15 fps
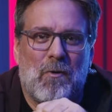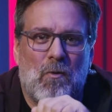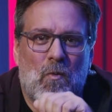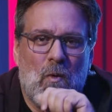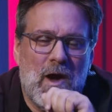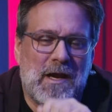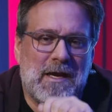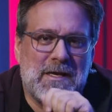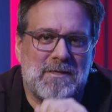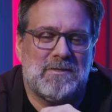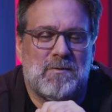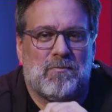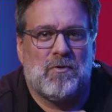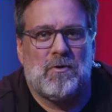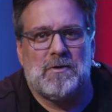What is
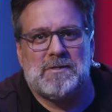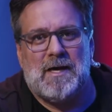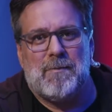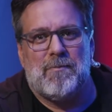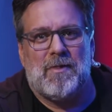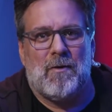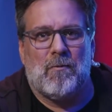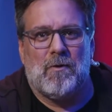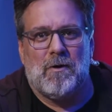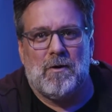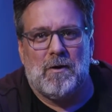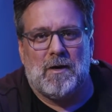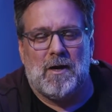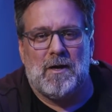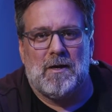the prototype that
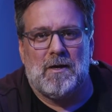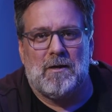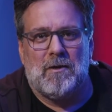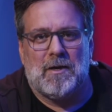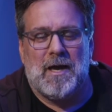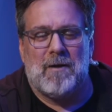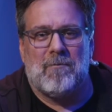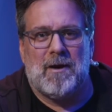we're going to look at